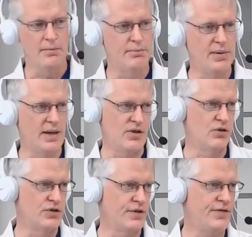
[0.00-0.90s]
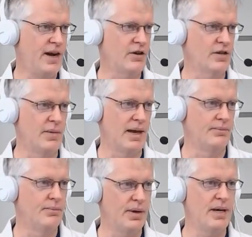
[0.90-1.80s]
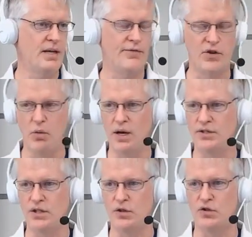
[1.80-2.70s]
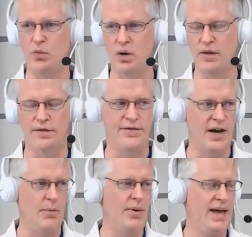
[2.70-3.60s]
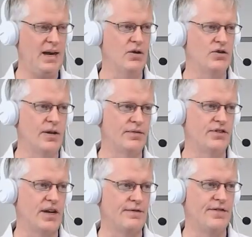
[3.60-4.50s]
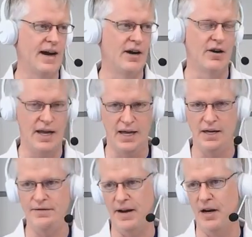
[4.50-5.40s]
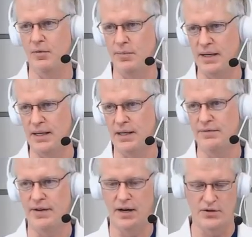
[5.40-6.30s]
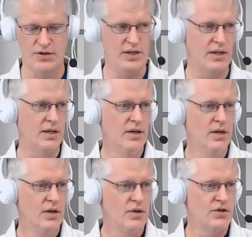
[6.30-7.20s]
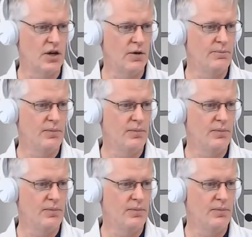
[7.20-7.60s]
use the fire command. But if you want to use one of the fire patterns, you have to say Fire A, Fire B, and Fire C. So,